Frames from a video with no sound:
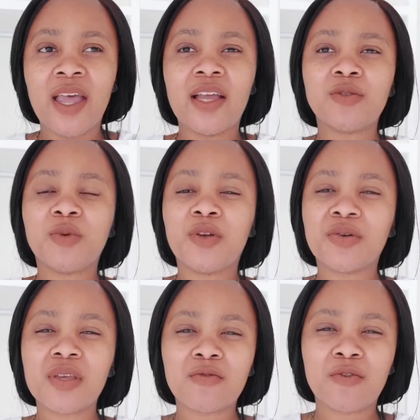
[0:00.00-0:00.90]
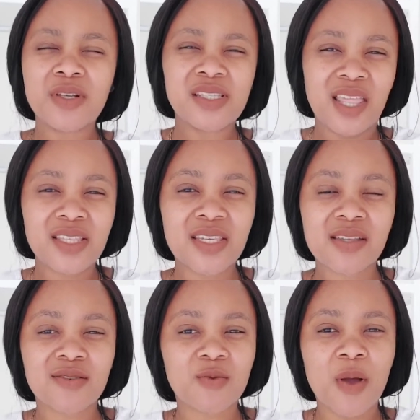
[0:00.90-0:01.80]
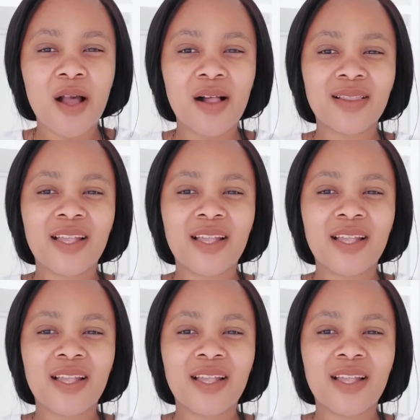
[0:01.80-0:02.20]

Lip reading: and we're looking for aesthetic as well.